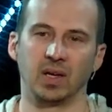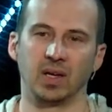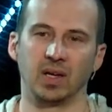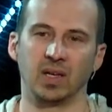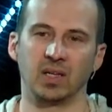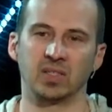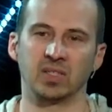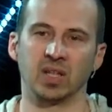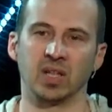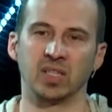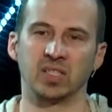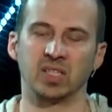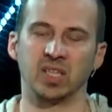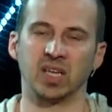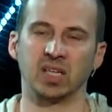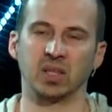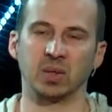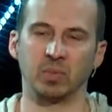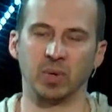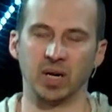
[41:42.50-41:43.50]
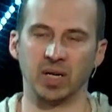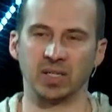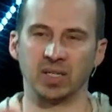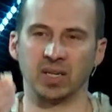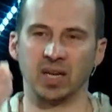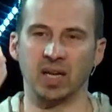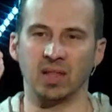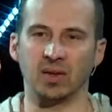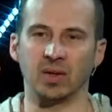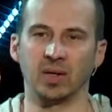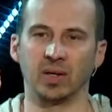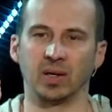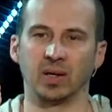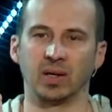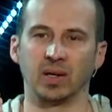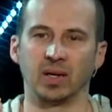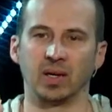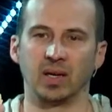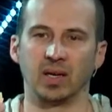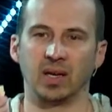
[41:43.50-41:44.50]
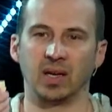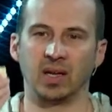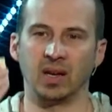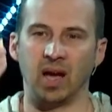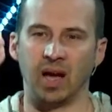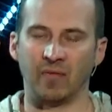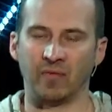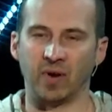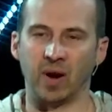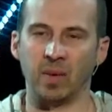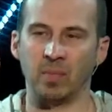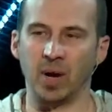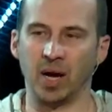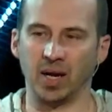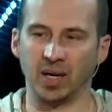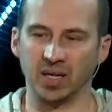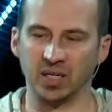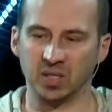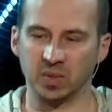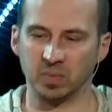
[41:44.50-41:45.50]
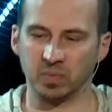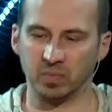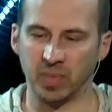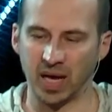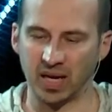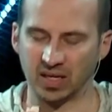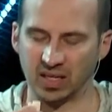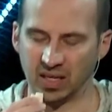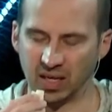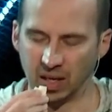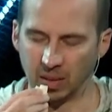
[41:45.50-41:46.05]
And so let's take the bread together and offer our bodies back to him.